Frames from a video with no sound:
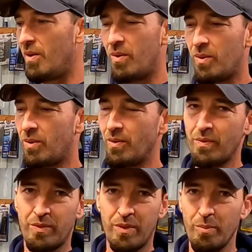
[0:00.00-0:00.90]

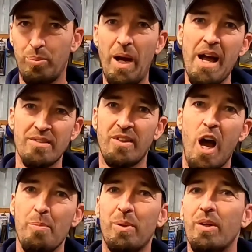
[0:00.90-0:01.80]
old brass,
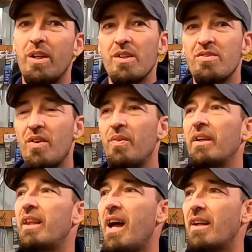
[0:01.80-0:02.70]
copper, stuff
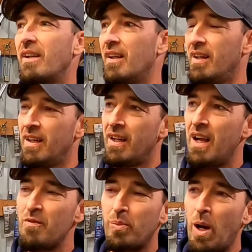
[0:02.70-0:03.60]
like that, and
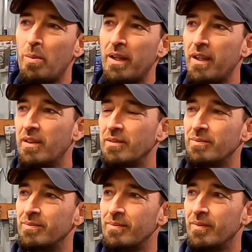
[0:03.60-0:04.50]
I probably
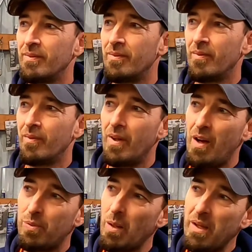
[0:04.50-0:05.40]

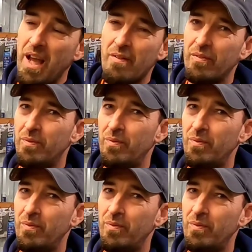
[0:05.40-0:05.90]
have,